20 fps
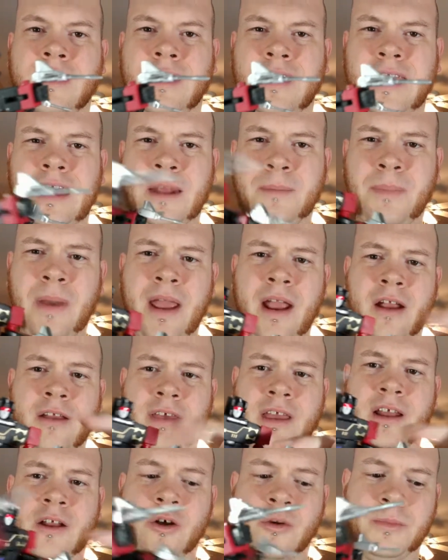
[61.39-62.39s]
You get a pair, they
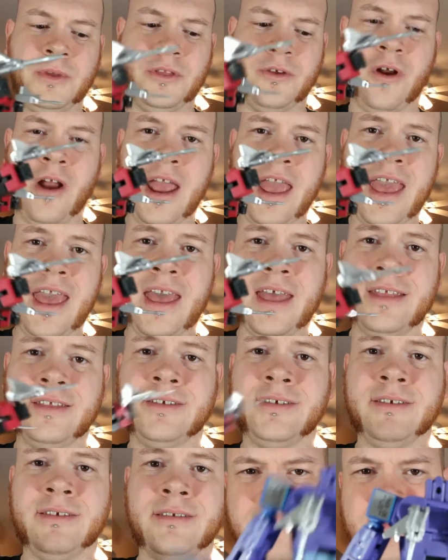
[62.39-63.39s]
can hold them in their
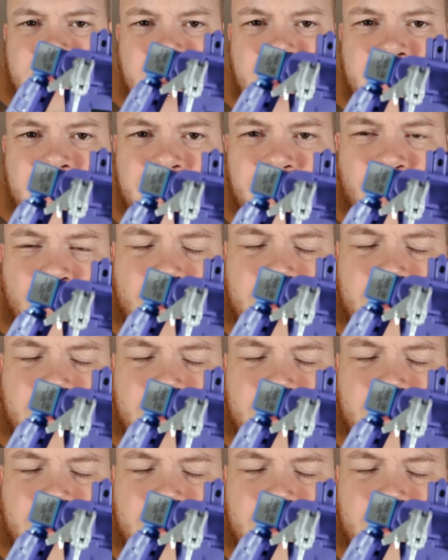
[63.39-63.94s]
hands, they can store